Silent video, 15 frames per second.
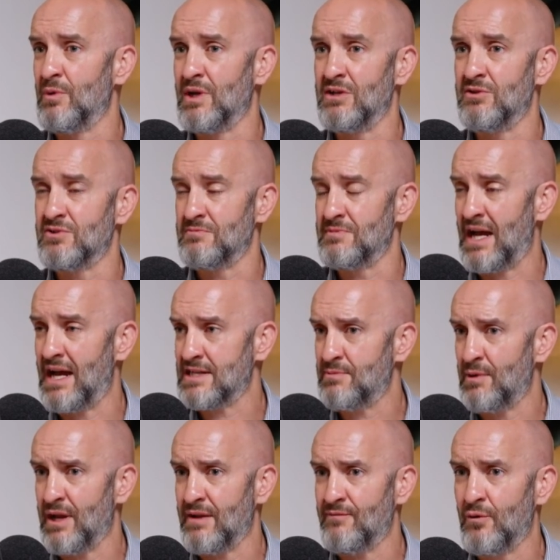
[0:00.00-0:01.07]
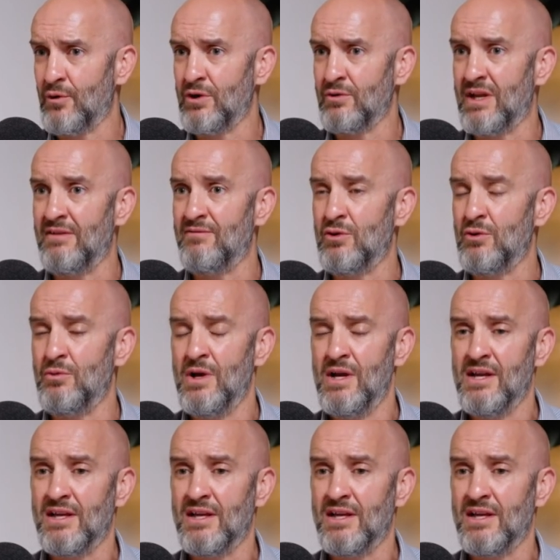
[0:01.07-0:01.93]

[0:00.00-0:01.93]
We can do some tax planning for you, give you